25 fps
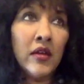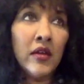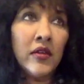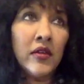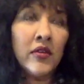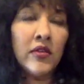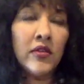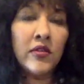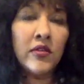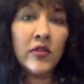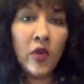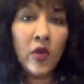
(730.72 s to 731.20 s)

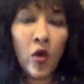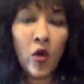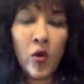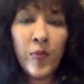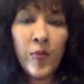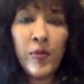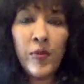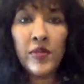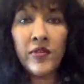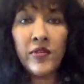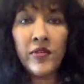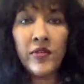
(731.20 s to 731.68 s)

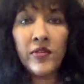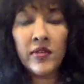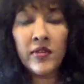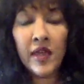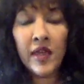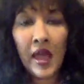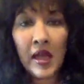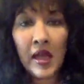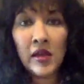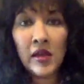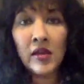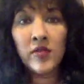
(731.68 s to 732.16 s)
scope and the
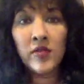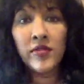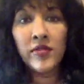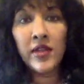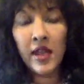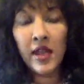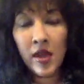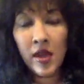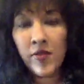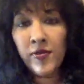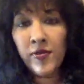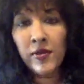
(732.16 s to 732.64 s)
scale of
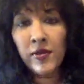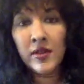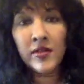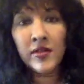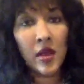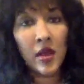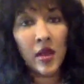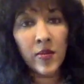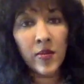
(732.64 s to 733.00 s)
the efforts.